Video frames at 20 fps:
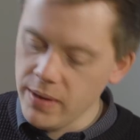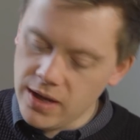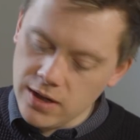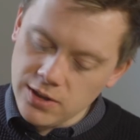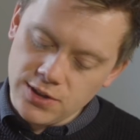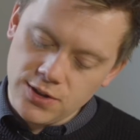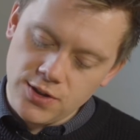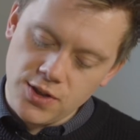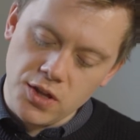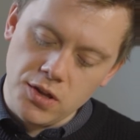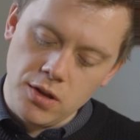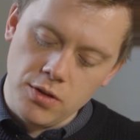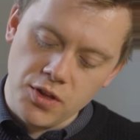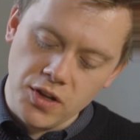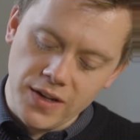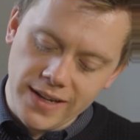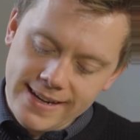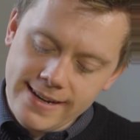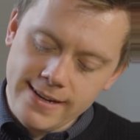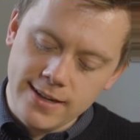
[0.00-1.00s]
Because the
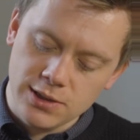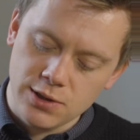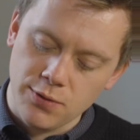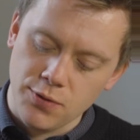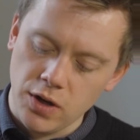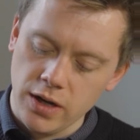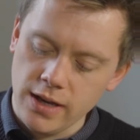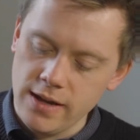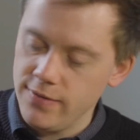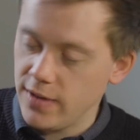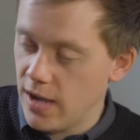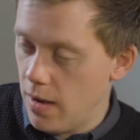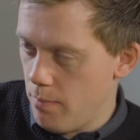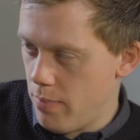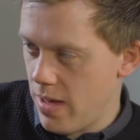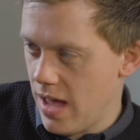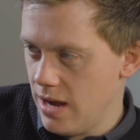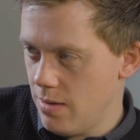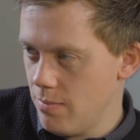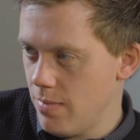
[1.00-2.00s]
leaders of the Leave
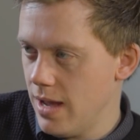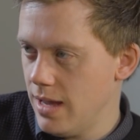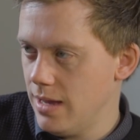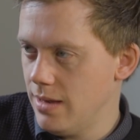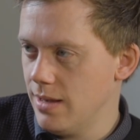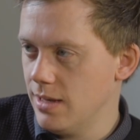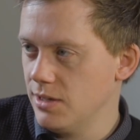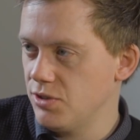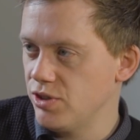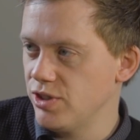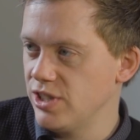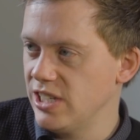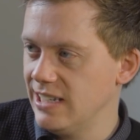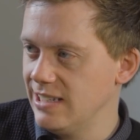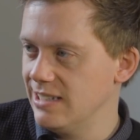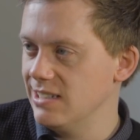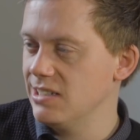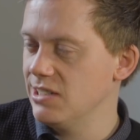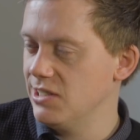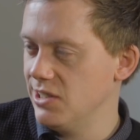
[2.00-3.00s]
campaign made a
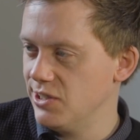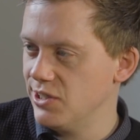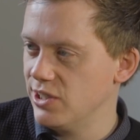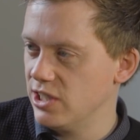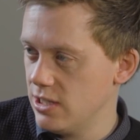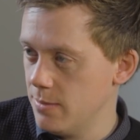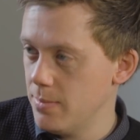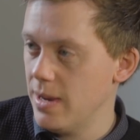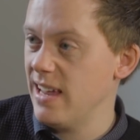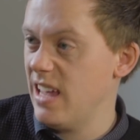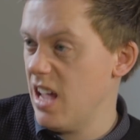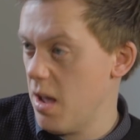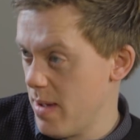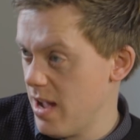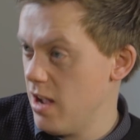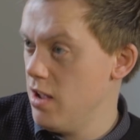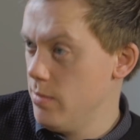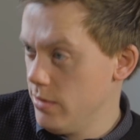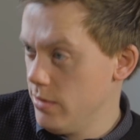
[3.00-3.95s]
strategic decision to make it about